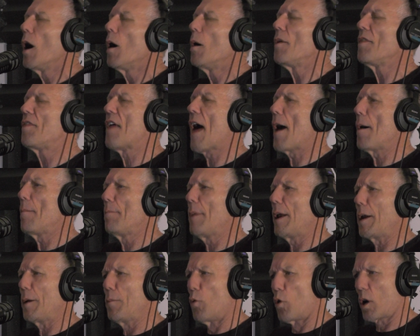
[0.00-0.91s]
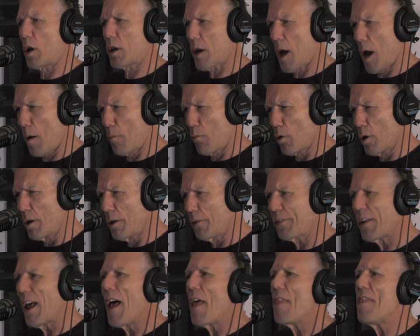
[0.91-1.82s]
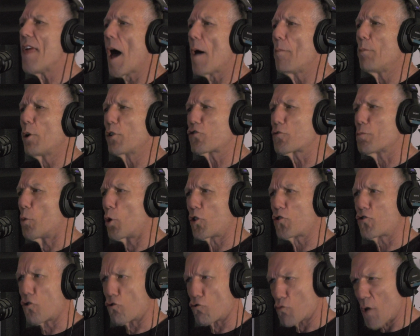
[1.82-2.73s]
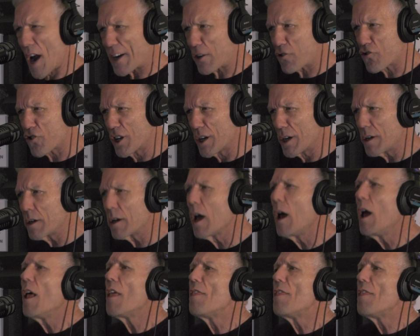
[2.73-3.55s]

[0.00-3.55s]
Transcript: that many more cameras, that much more direction,